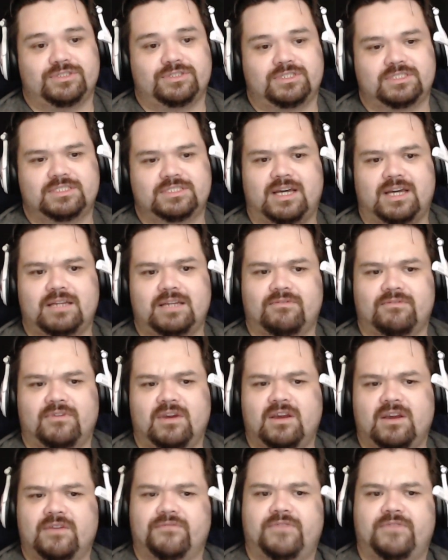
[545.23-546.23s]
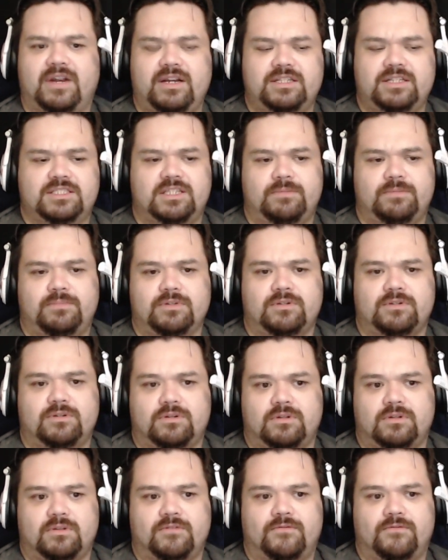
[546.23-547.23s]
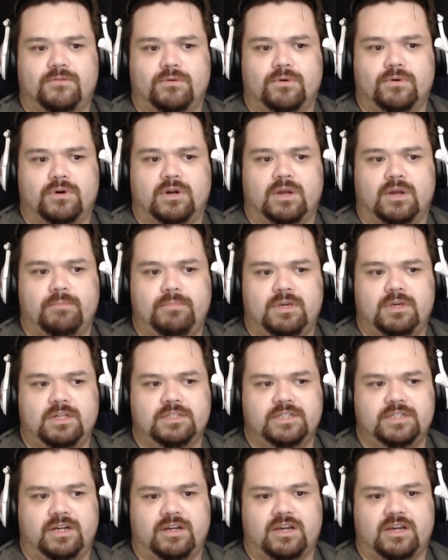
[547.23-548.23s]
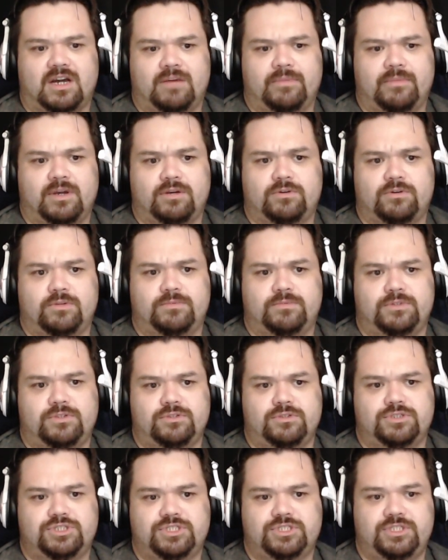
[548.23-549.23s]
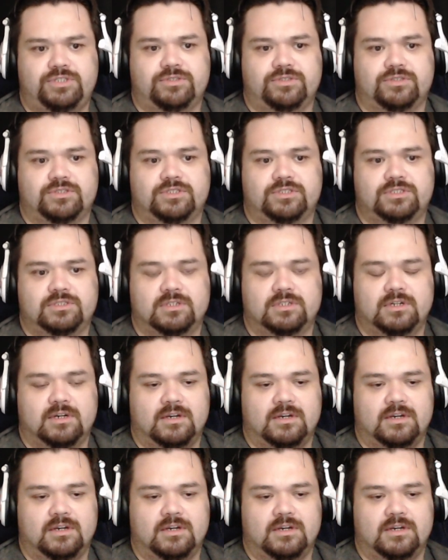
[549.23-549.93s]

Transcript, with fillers: It's not very typical for a military combat group to use shields.